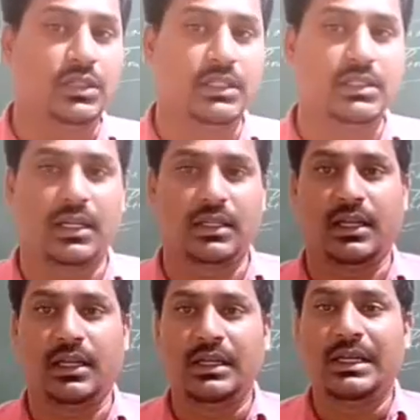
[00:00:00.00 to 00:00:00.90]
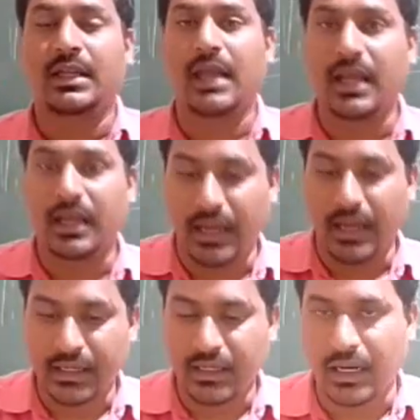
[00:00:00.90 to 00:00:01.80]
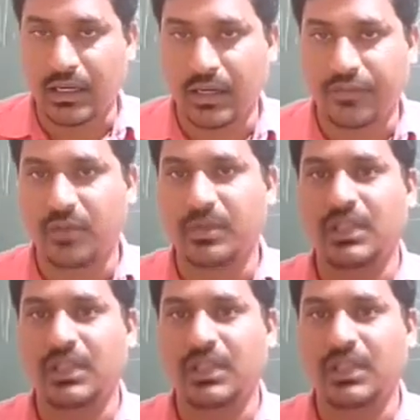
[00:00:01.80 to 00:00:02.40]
there, can I collect data from each